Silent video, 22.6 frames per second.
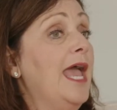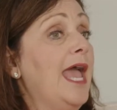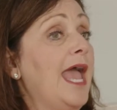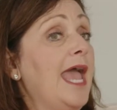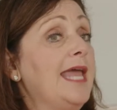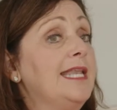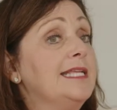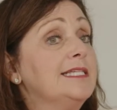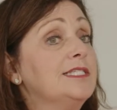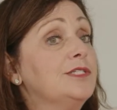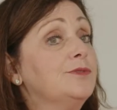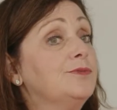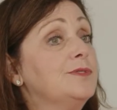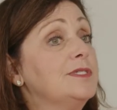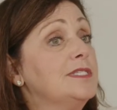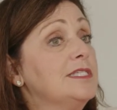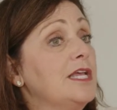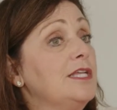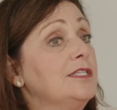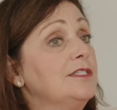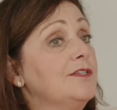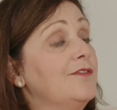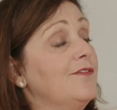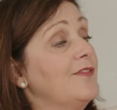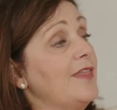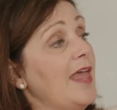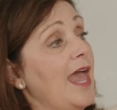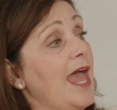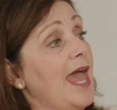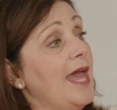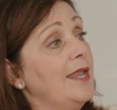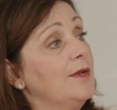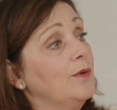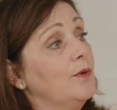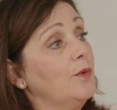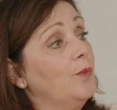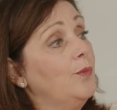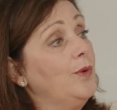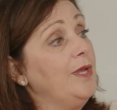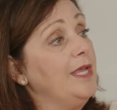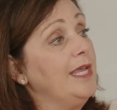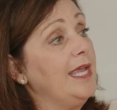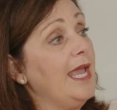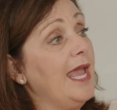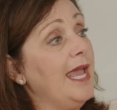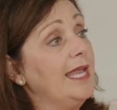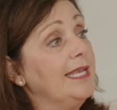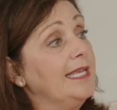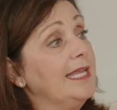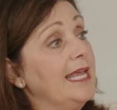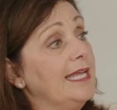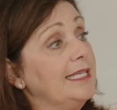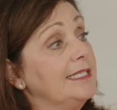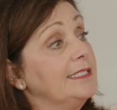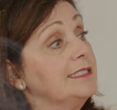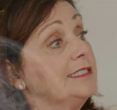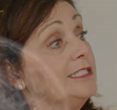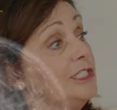And as a result of that, we can get